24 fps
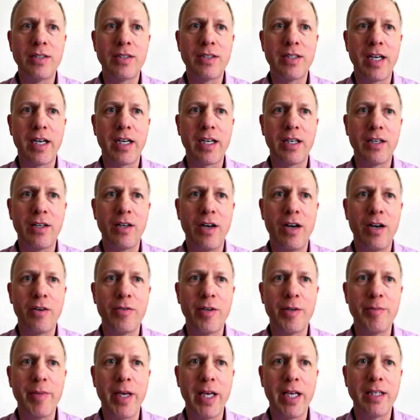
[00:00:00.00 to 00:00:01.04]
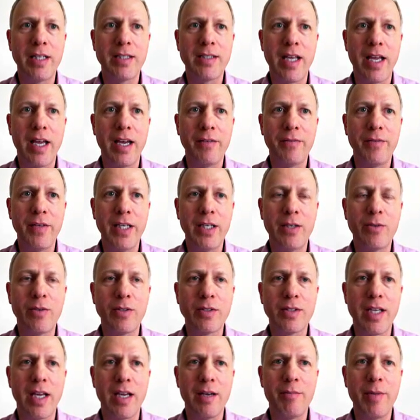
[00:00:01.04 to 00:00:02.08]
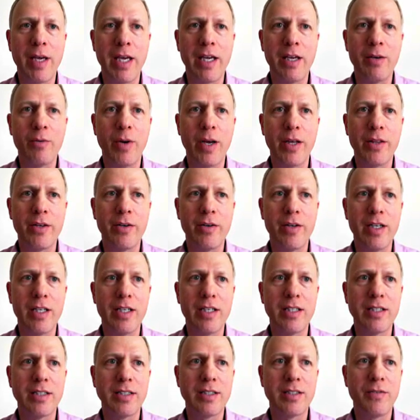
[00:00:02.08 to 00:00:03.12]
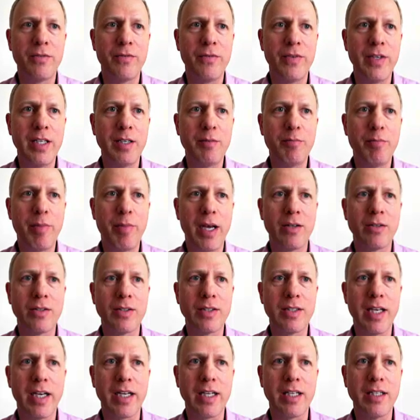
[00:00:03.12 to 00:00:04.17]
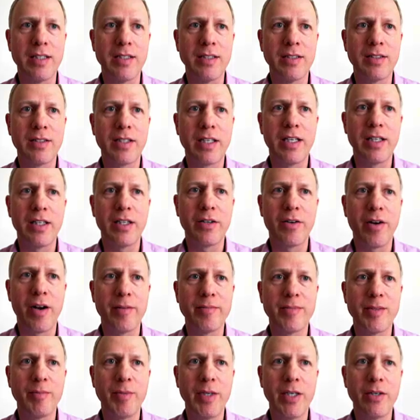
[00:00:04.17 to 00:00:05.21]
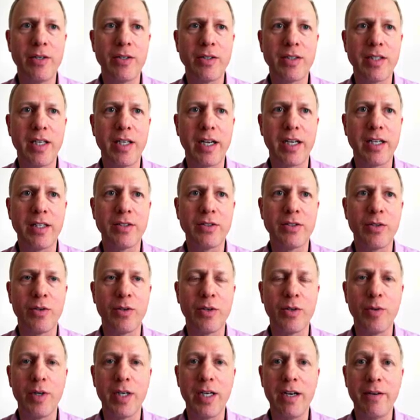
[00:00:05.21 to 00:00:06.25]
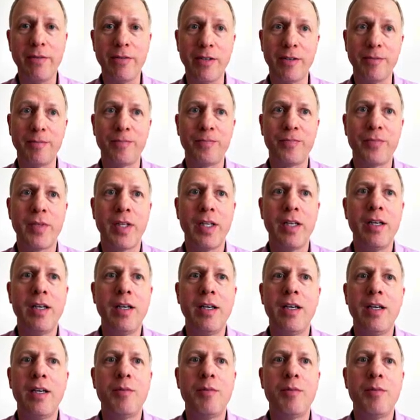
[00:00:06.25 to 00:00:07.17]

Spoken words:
Newton's second law remains F equals ma, whether it is feet, pounds, seconds, kilograms, meters, seconds, or whatever.